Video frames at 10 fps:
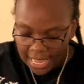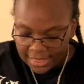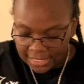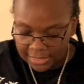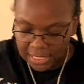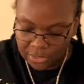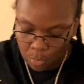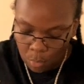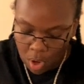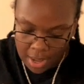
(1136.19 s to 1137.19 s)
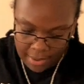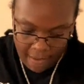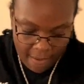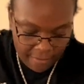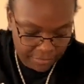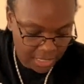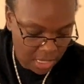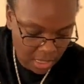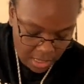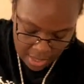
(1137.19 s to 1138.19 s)
This is one of
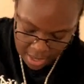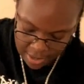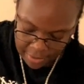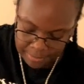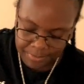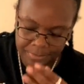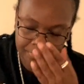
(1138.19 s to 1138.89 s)
the, um,